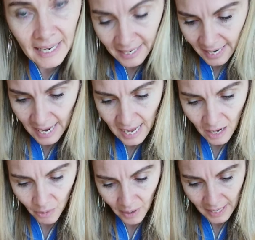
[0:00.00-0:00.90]

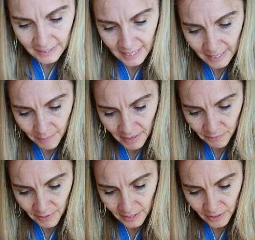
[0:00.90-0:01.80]
Now I take my
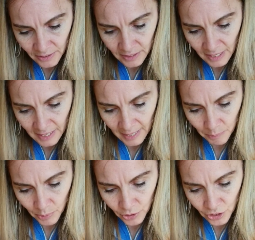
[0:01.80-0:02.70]
fingers and I
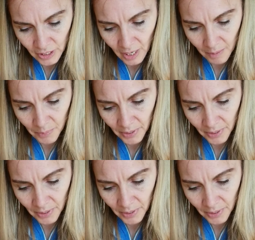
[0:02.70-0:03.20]
push it up